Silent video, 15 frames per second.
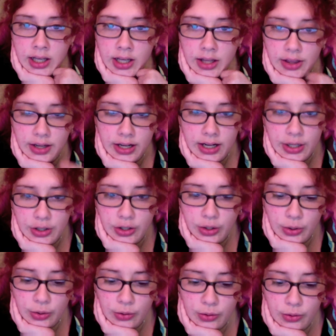that I
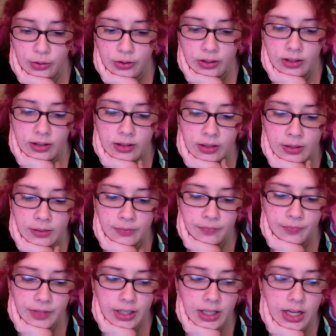chose,
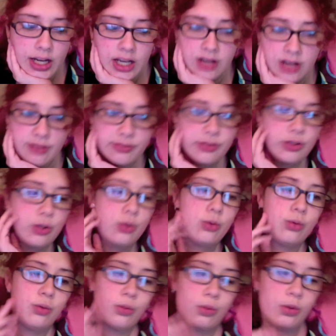and I have
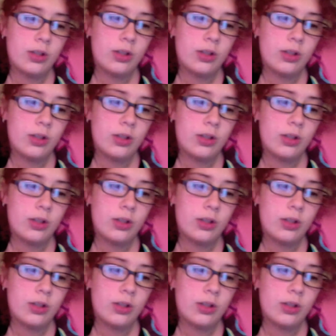to